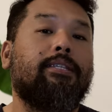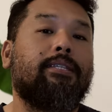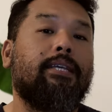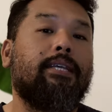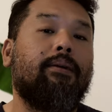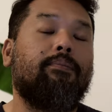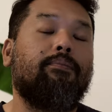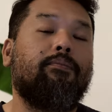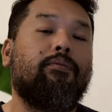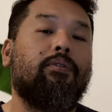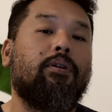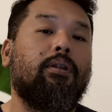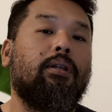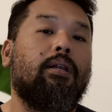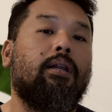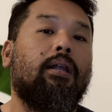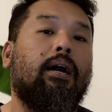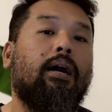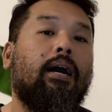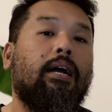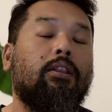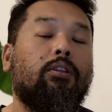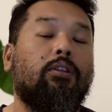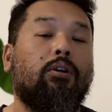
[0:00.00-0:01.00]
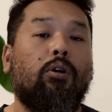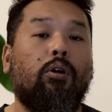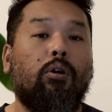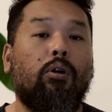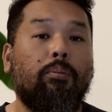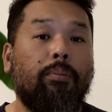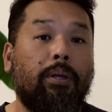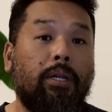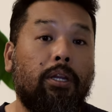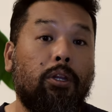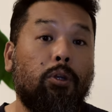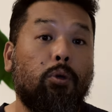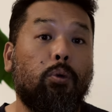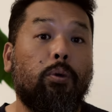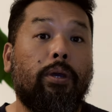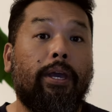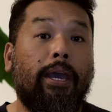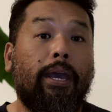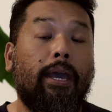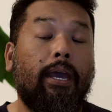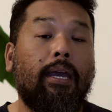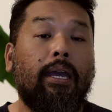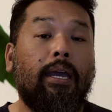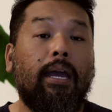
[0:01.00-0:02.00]
example, at home in U
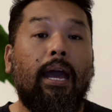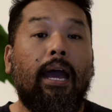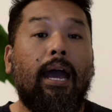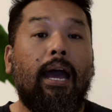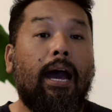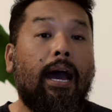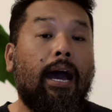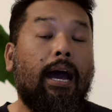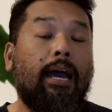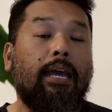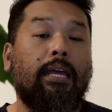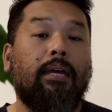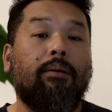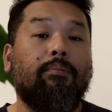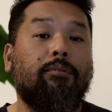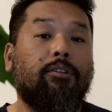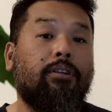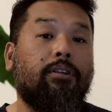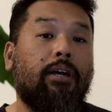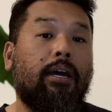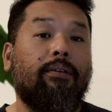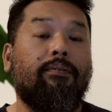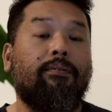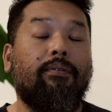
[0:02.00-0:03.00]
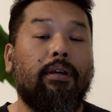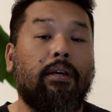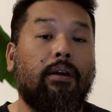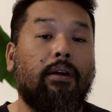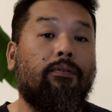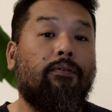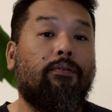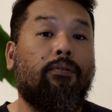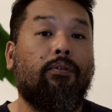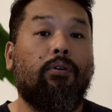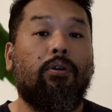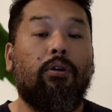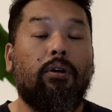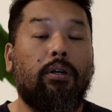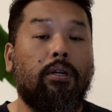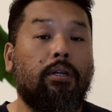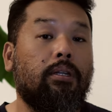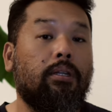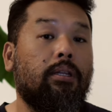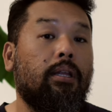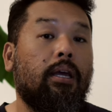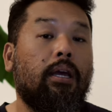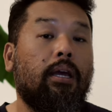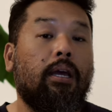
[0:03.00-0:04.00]
K, I am driving a
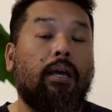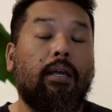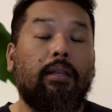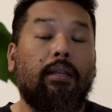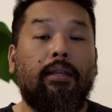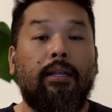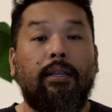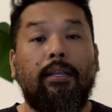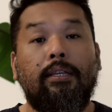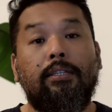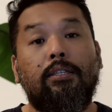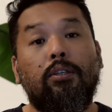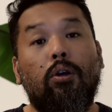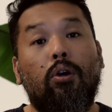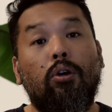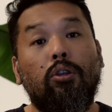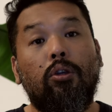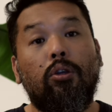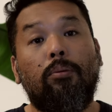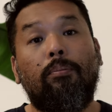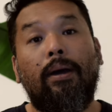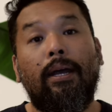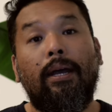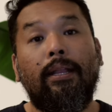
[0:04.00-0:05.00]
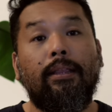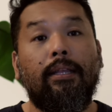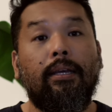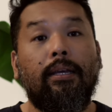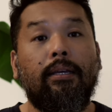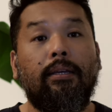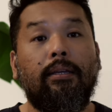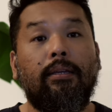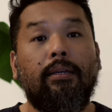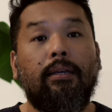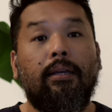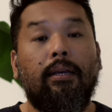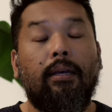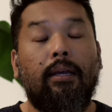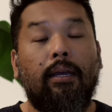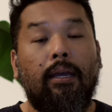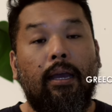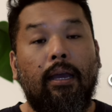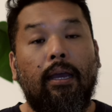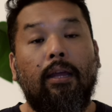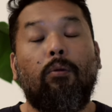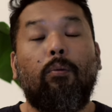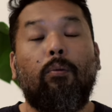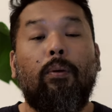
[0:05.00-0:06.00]
Ford that is automatic,
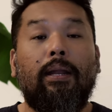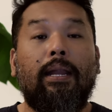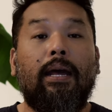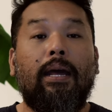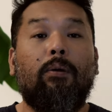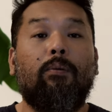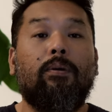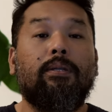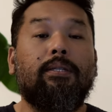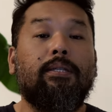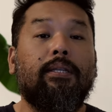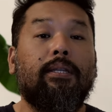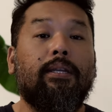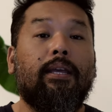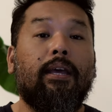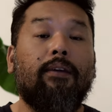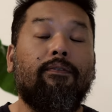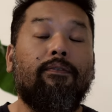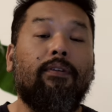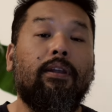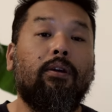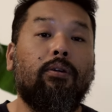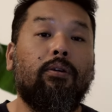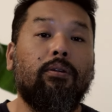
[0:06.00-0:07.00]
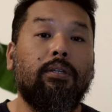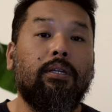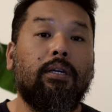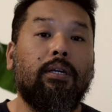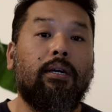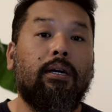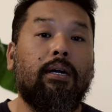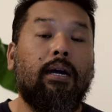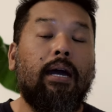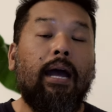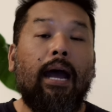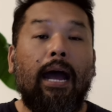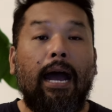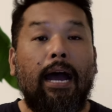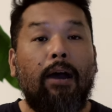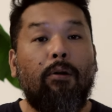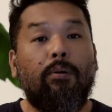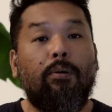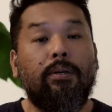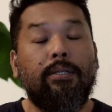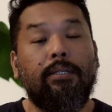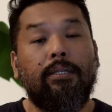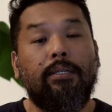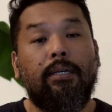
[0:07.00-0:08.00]
and when I was in Kefalonia, I
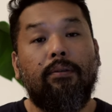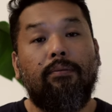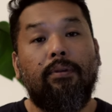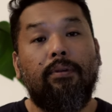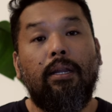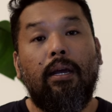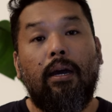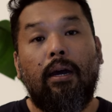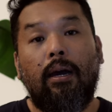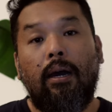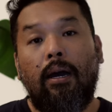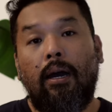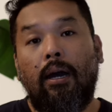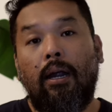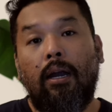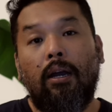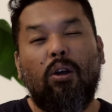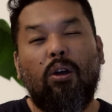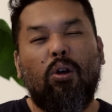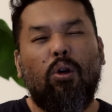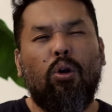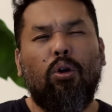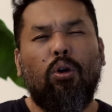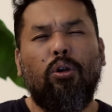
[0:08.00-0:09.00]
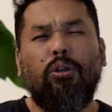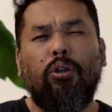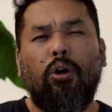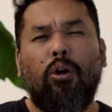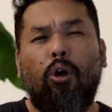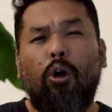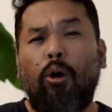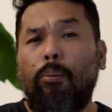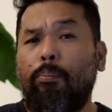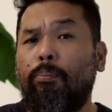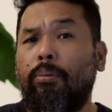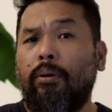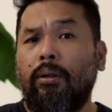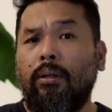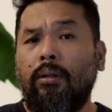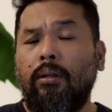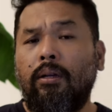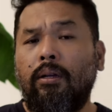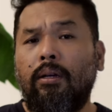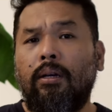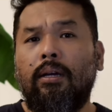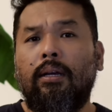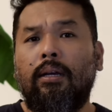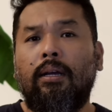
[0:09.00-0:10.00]
was given a car called
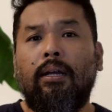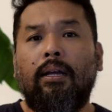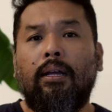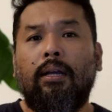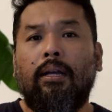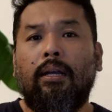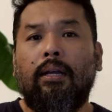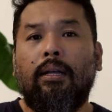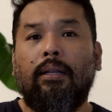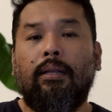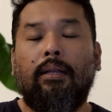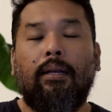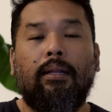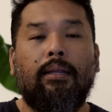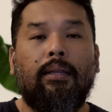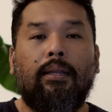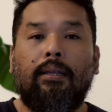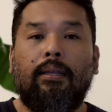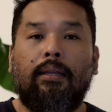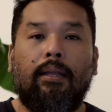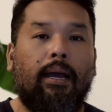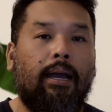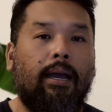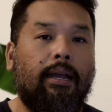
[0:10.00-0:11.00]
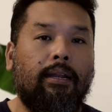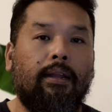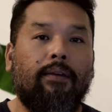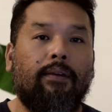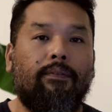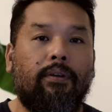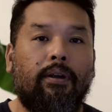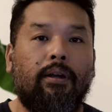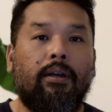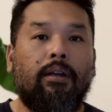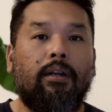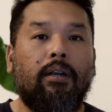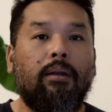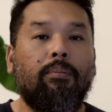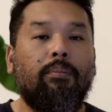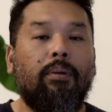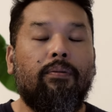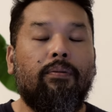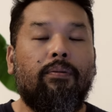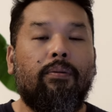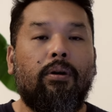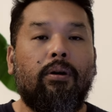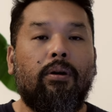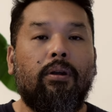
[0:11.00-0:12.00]
Opel that I never heard
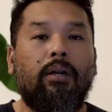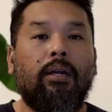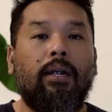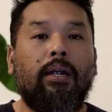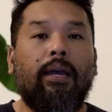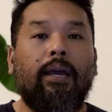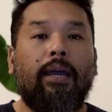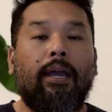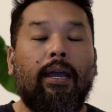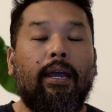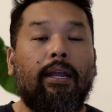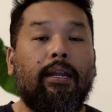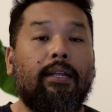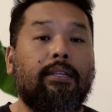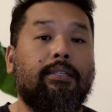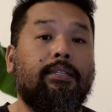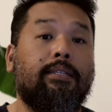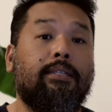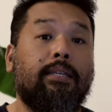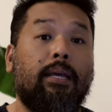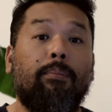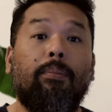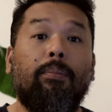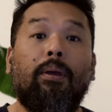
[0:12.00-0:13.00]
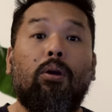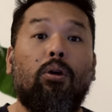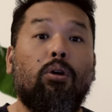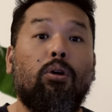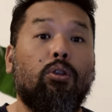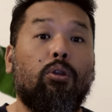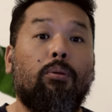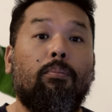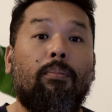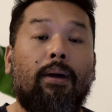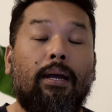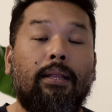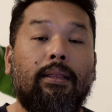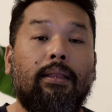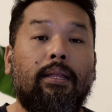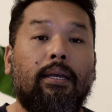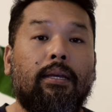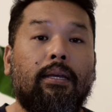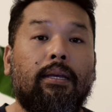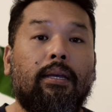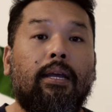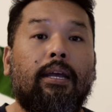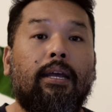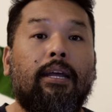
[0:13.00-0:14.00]
before, and it's
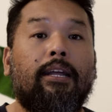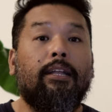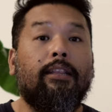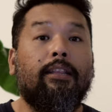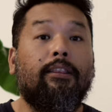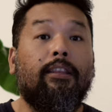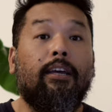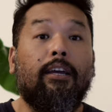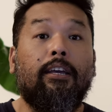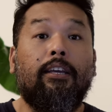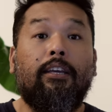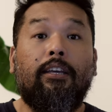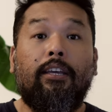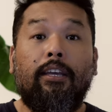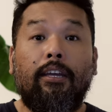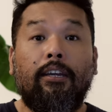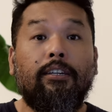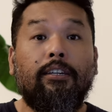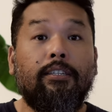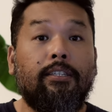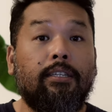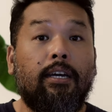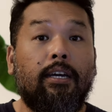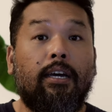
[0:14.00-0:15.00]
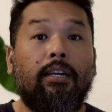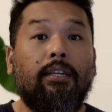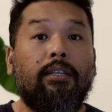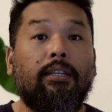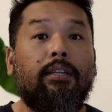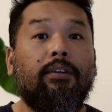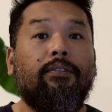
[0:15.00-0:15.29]
semi-automatic. The gears are